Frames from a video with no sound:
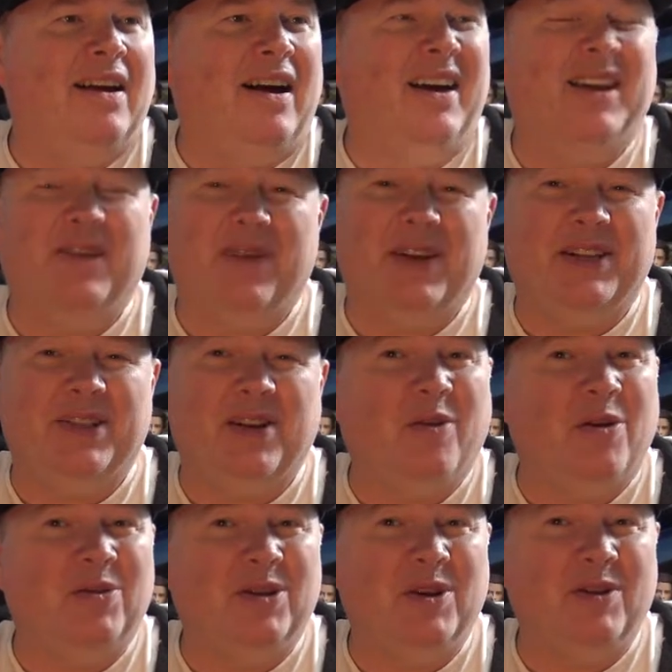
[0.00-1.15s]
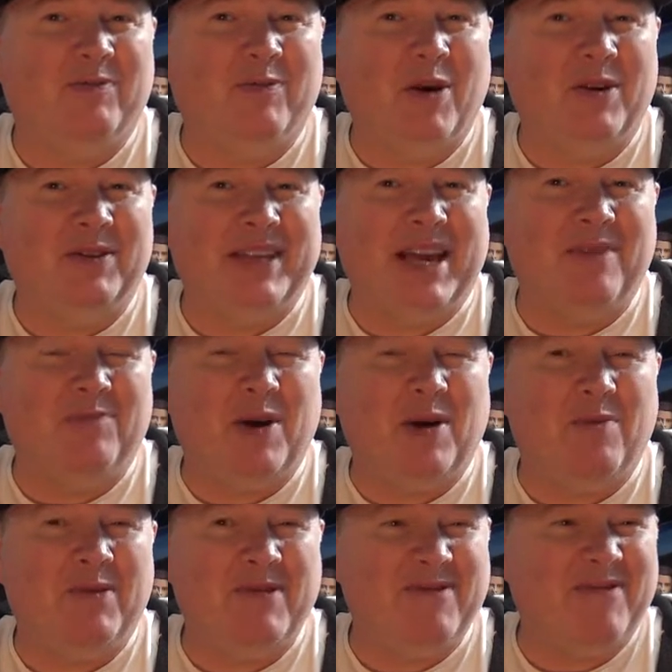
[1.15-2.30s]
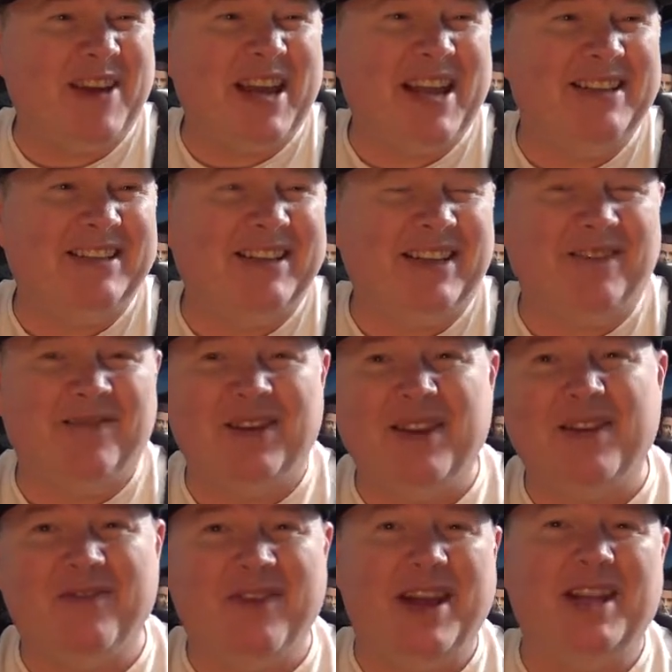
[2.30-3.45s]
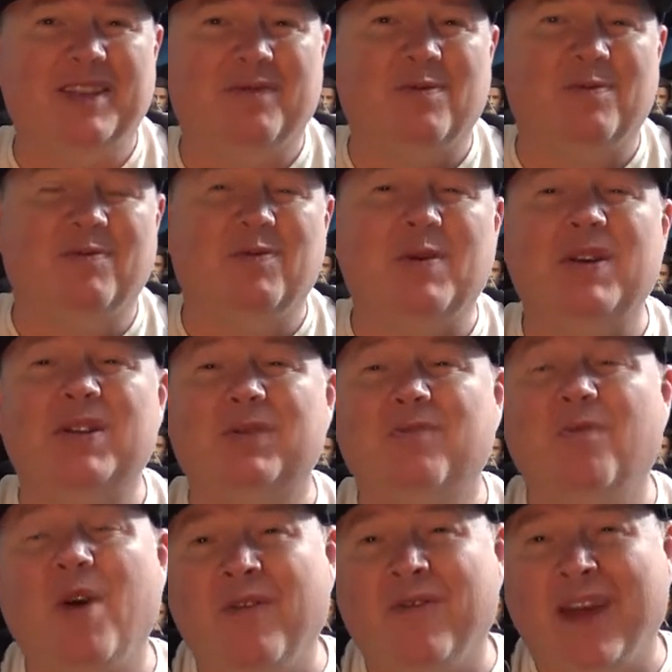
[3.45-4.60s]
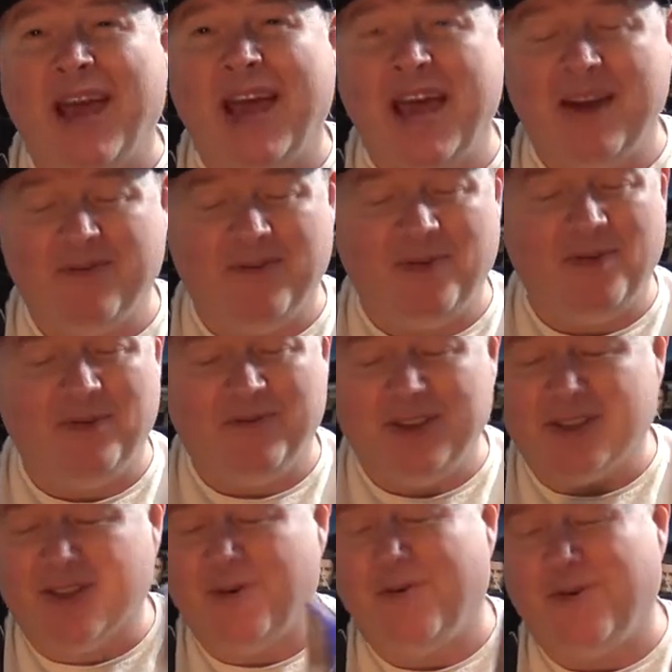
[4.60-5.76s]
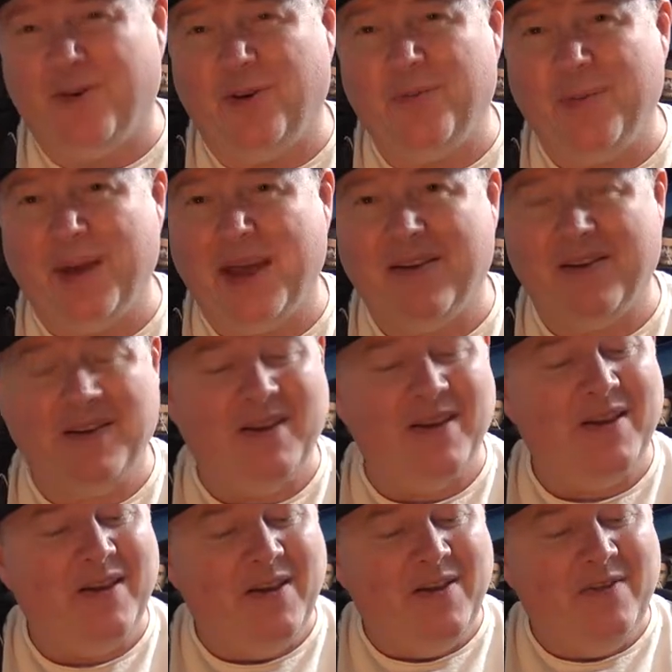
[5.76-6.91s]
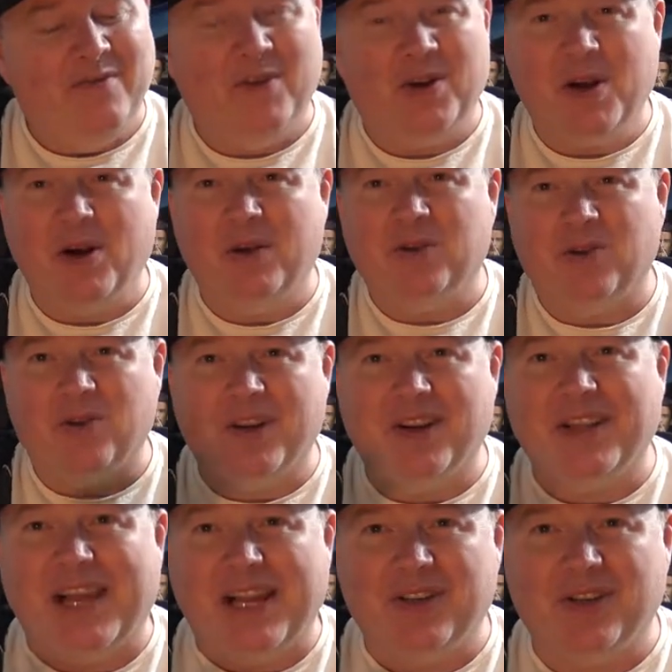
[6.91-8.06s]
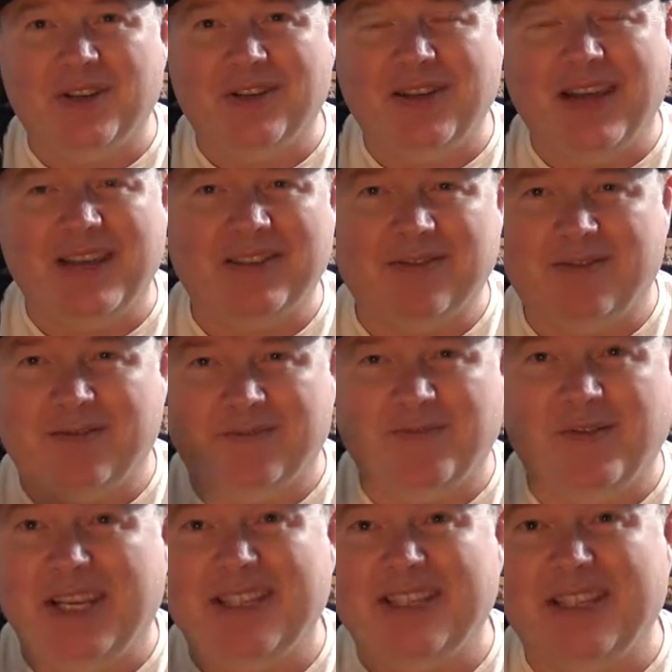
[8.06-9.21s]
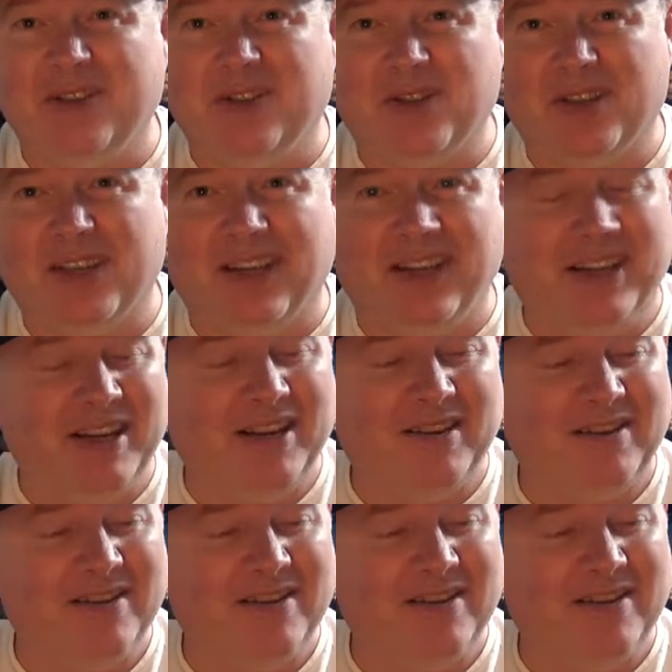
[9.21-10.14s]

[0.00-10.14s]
I don't think it's going to work down well with the fans, and I think the fans would much rather have on physical format the Contra collection as released digitally.